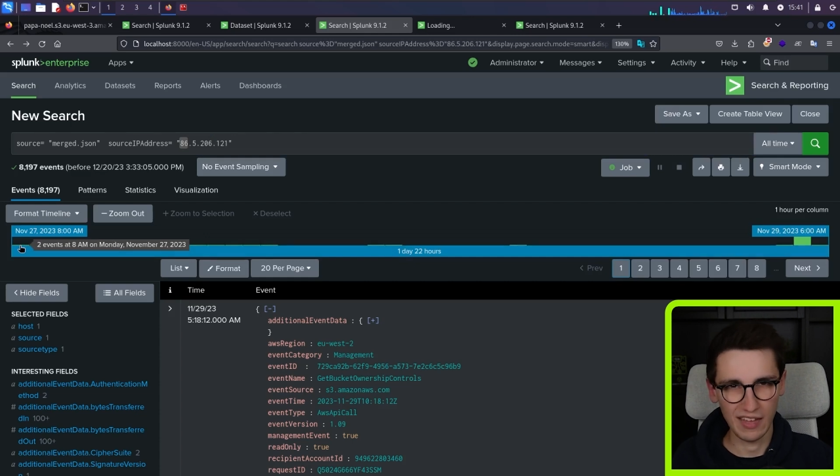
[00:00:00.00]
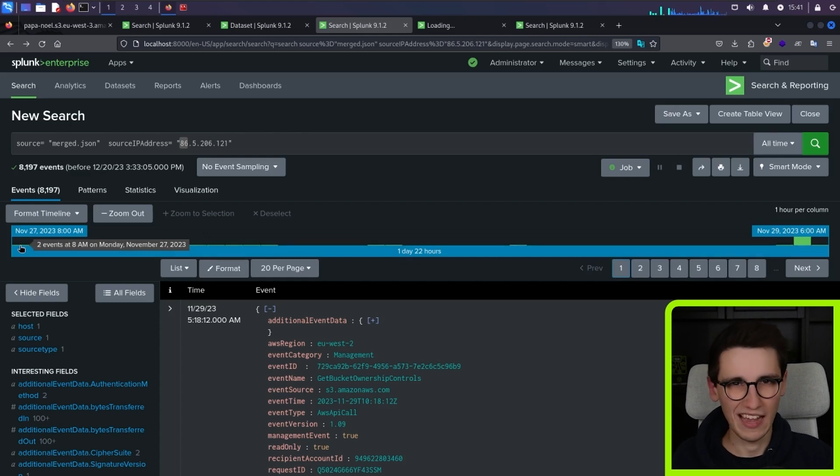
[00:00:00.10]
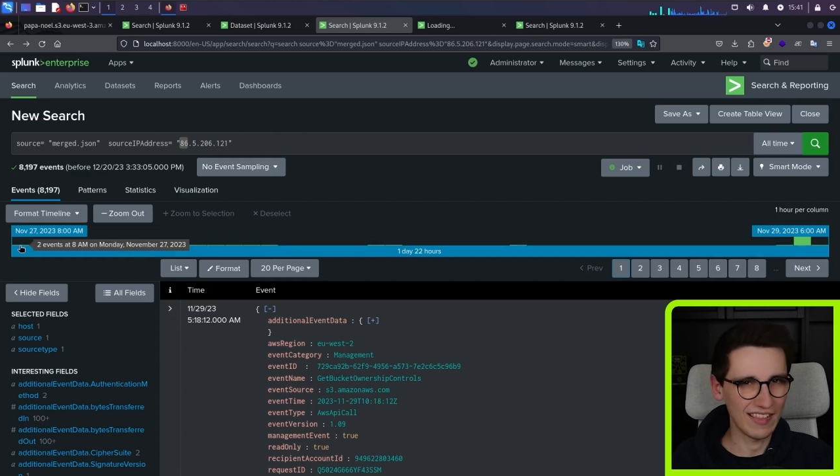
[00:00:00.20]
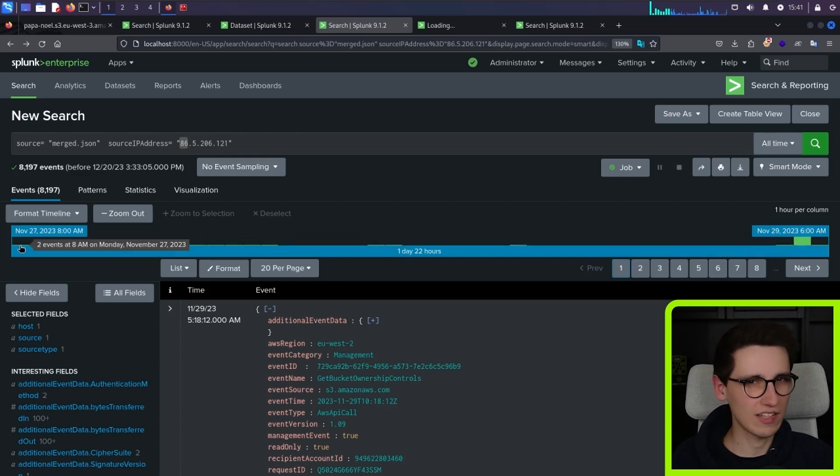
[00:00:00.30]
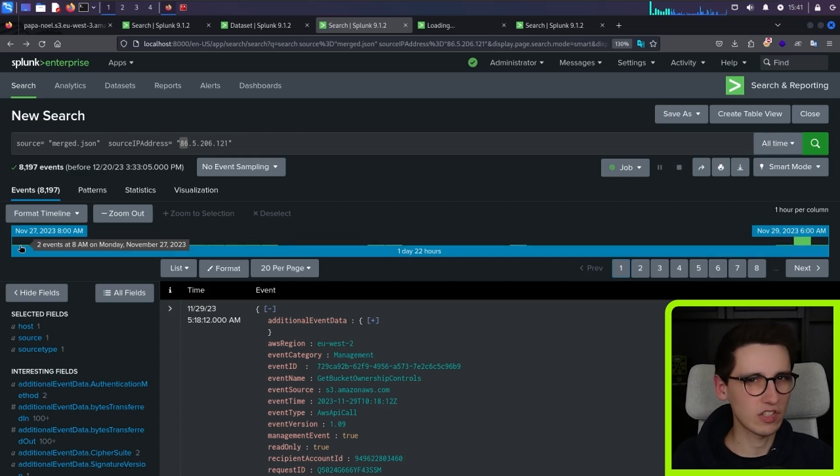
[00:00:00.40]

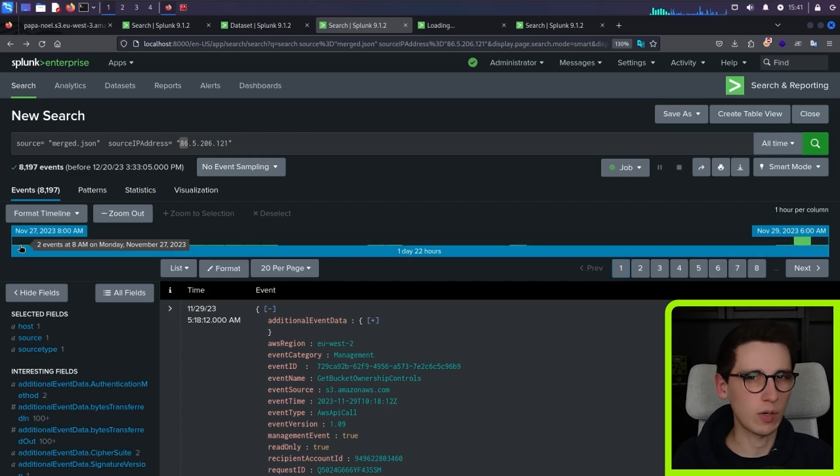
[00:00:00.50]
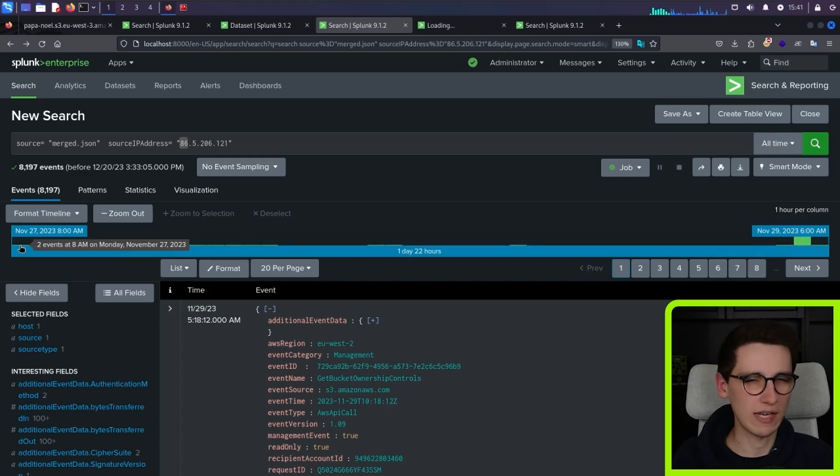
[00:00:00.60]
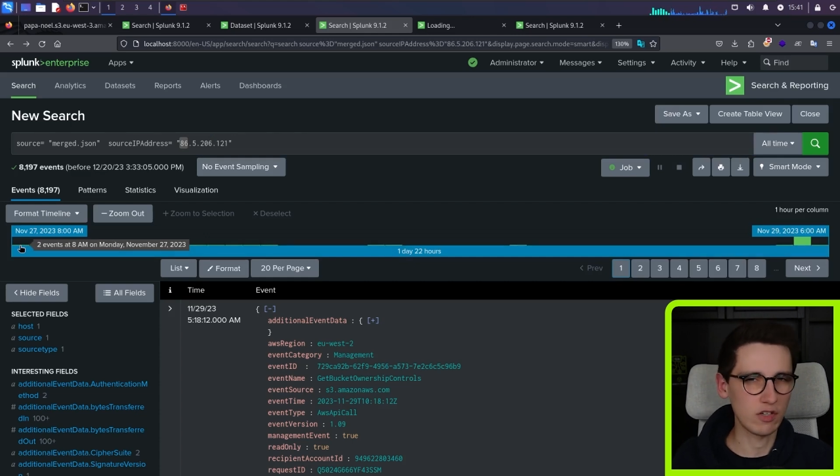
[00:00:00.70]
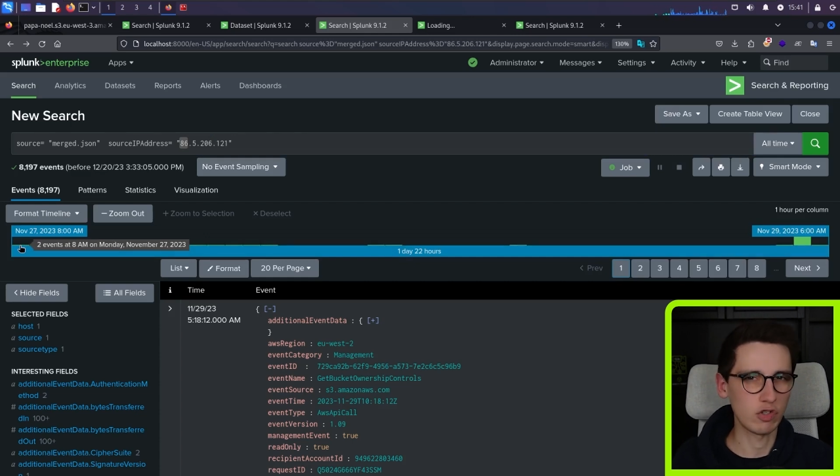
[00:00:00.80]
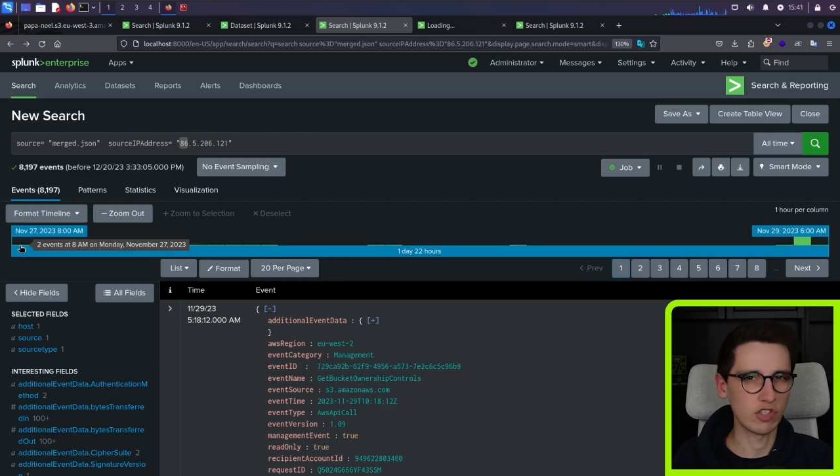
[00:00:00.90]
And that's
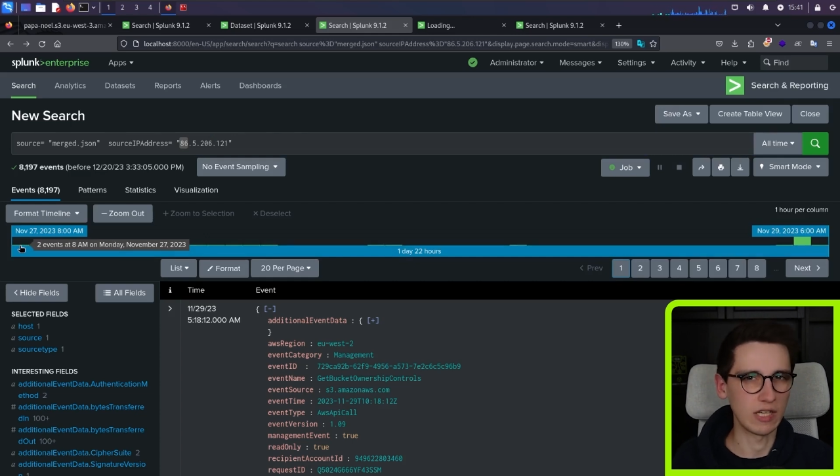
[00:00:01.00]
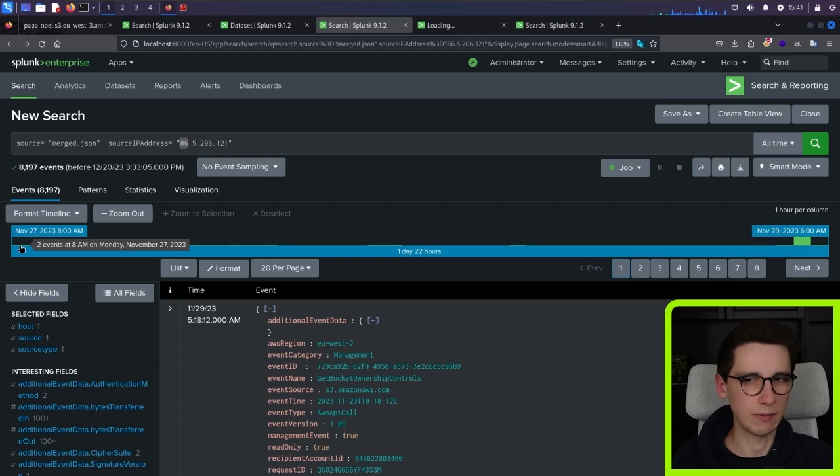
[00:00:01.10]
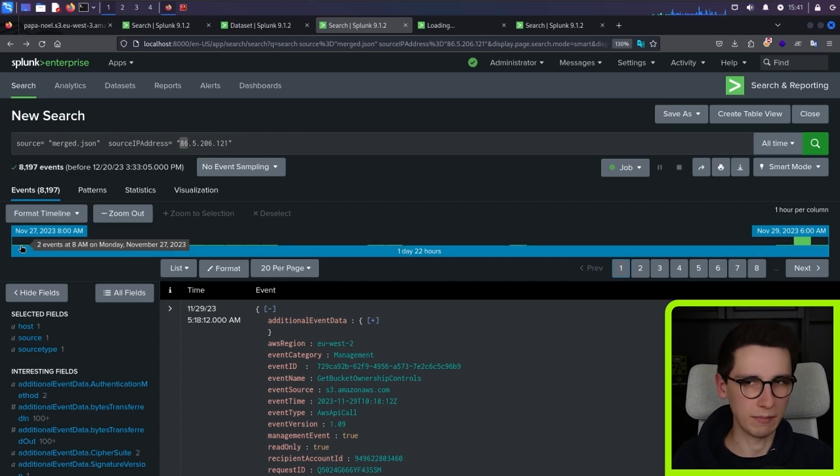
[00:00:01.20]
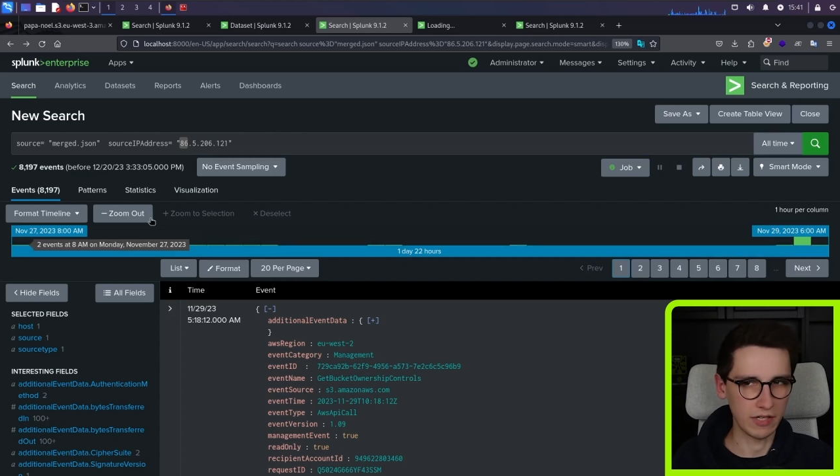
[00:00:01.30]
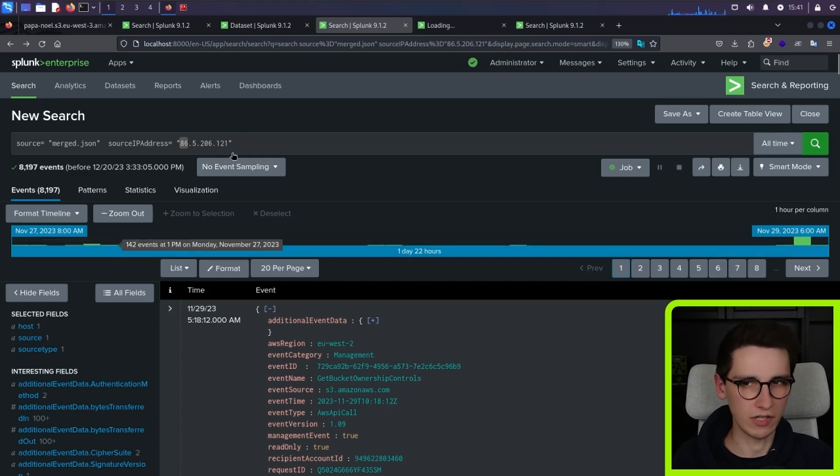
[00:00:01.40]
quite
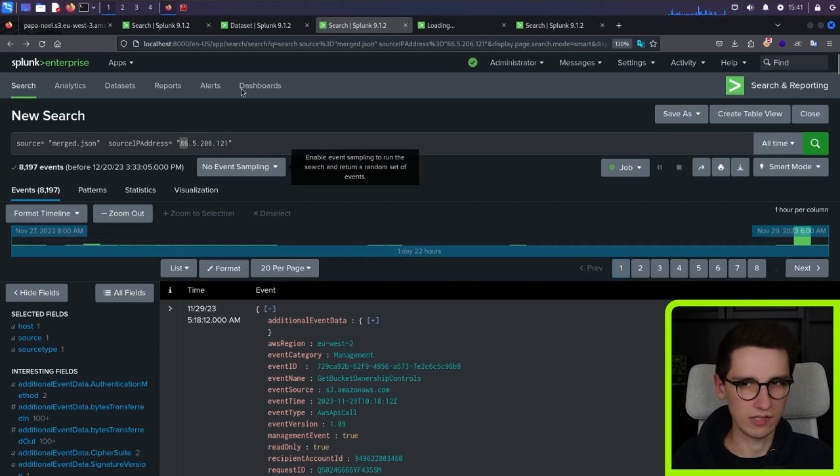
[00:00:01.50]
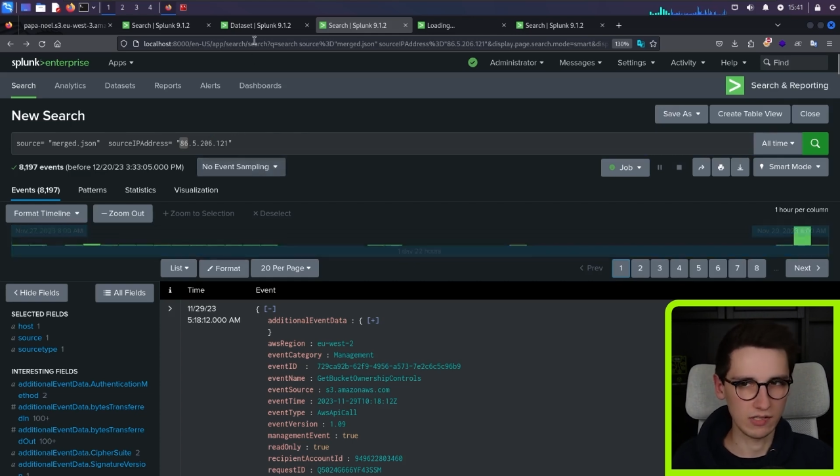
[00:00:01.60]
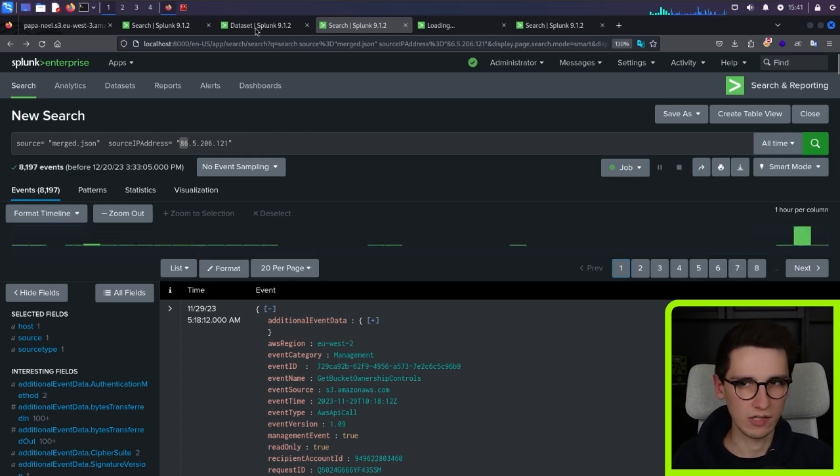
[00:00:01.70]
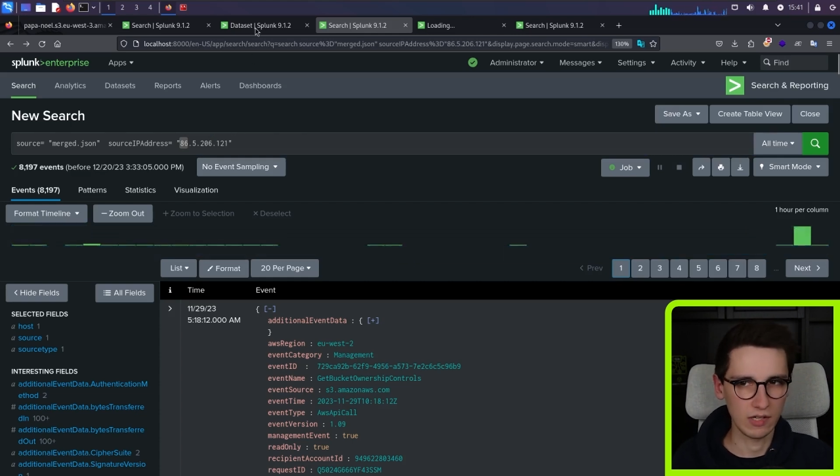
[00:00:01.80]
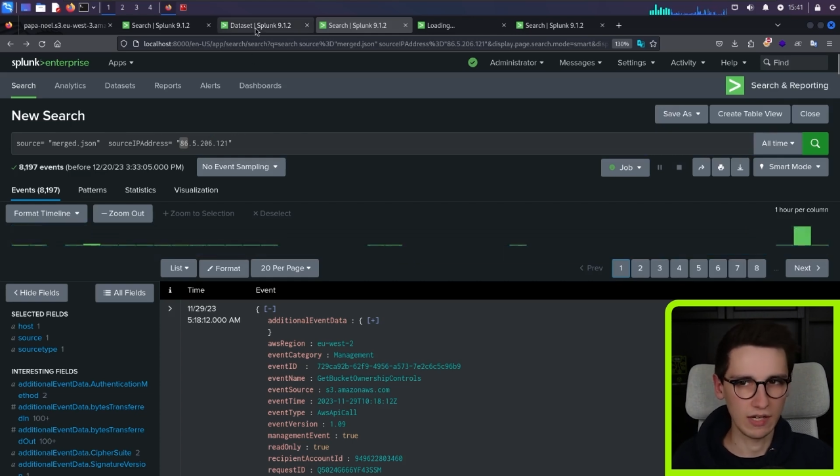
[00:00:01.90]
interesting because